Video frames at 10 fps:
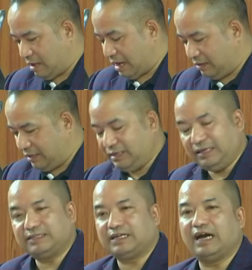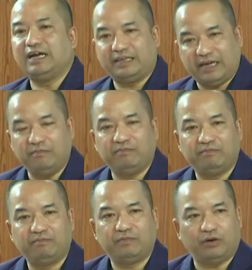I think it's a high
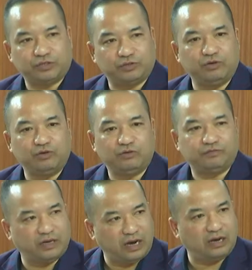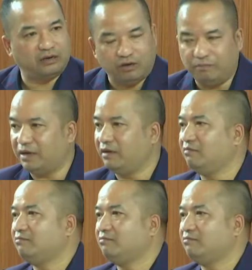time also for our government.